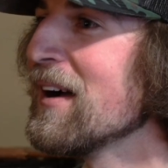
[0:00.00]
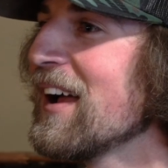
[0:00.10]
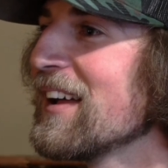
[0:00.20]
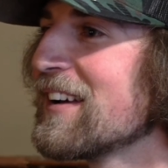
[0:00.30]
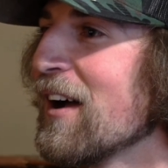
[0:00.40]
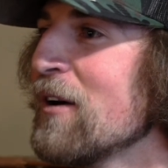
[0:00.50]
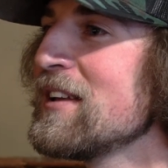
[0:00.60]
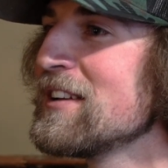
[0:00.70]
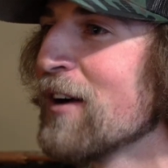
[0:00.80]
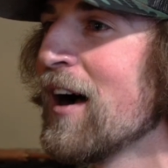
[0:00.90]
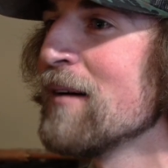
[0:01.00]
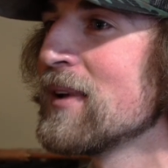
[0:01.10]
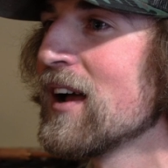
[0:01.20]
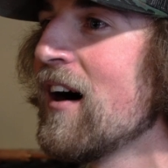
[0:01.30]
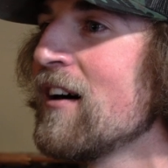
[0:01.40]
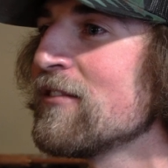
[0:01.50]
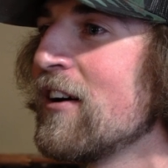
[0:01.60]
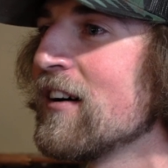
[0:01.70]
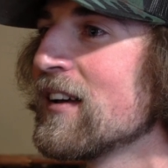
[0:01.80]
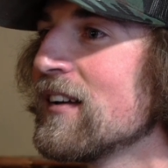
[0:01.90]
I had Cody drop me off
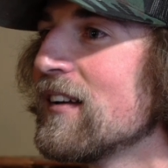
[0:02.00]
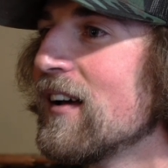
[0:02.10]
on it,